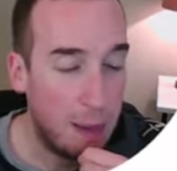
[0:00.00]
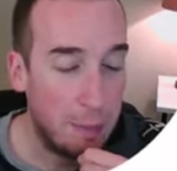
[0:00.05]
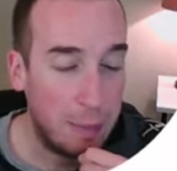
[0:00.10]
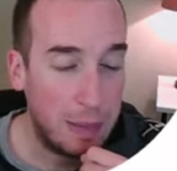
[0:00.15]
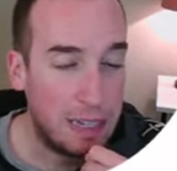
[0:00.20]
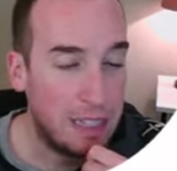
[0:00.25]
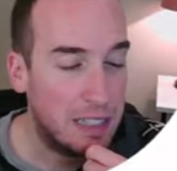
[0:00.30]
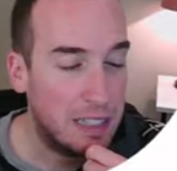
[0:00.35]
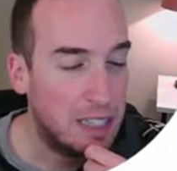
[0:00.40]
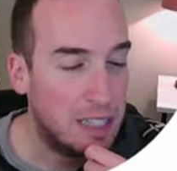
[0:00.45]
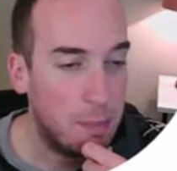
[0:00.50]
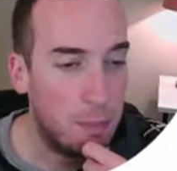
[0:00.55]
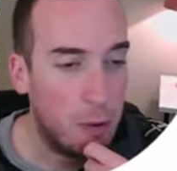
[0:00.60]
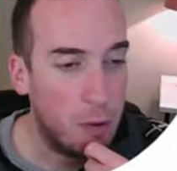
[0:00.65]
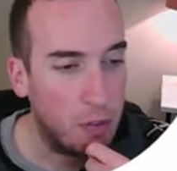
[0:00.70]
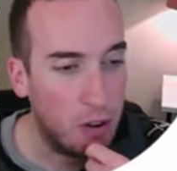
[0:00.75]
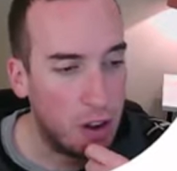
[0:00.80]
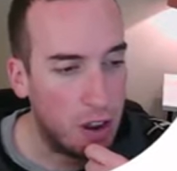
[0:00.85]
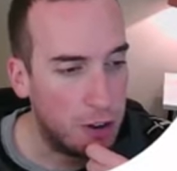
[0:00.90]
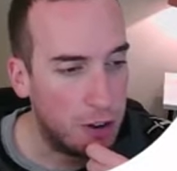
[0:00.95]
I mean, it's up
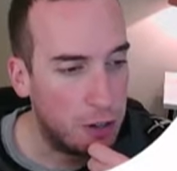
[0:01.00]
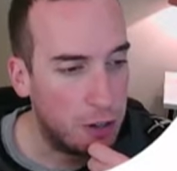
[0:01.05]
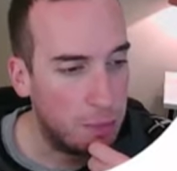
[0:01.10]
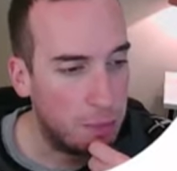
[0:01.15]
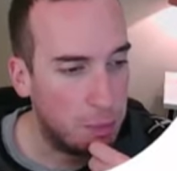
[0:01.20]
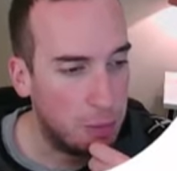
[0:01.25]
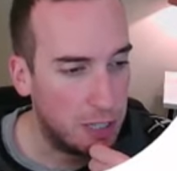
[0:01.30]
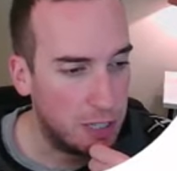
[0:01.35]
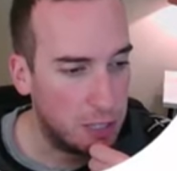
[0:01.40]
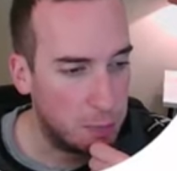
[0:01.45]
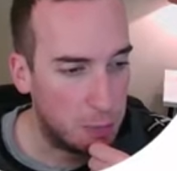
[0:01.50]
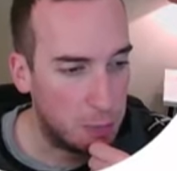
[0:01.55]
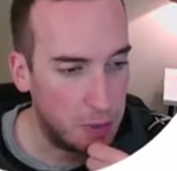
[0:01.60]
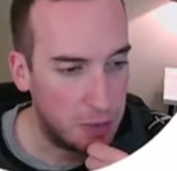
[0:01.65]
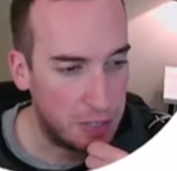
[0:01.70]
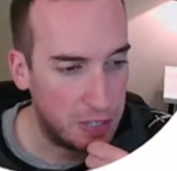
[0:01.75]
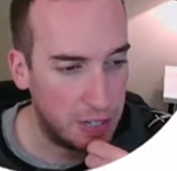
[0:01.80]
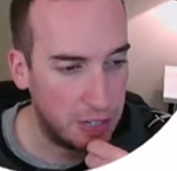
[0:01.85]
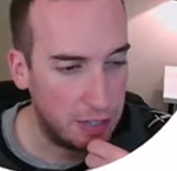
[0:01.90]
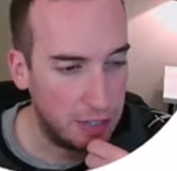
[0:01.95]
over 100 plus
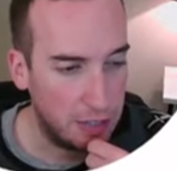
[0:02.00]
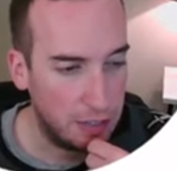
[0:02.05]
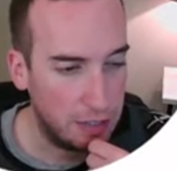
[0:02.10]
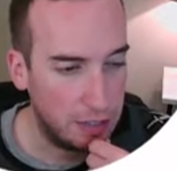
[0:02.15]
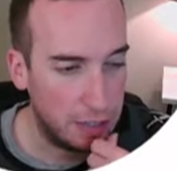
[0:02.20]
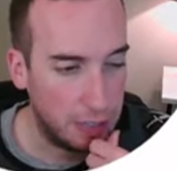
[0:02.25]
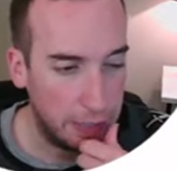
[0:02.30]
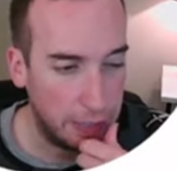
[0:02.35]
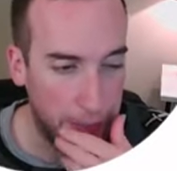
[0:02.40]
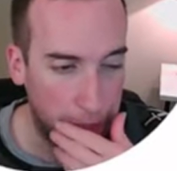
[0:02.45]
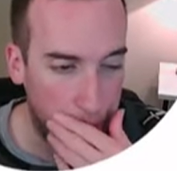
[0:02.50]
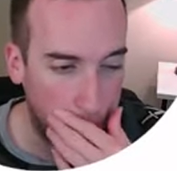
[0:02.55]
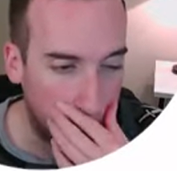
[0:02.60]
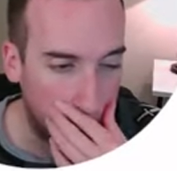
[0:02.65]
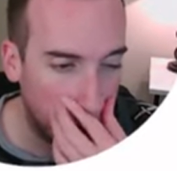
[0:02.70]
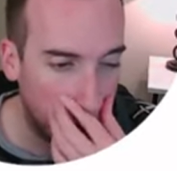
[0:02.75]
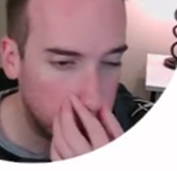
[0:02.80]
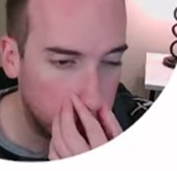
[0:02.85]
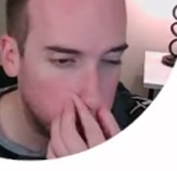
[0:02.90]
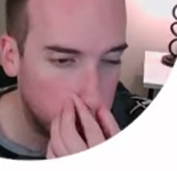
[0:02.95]
percent in
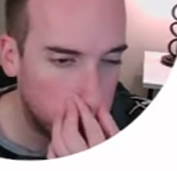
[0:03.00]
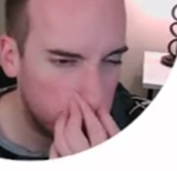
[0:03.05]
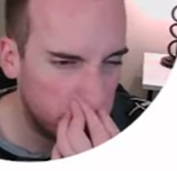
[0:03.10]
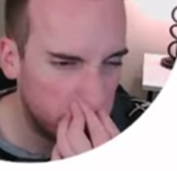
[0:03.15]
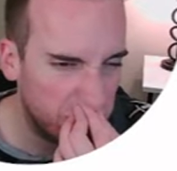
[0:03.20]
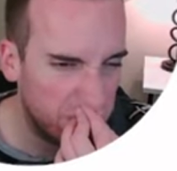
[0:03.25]
a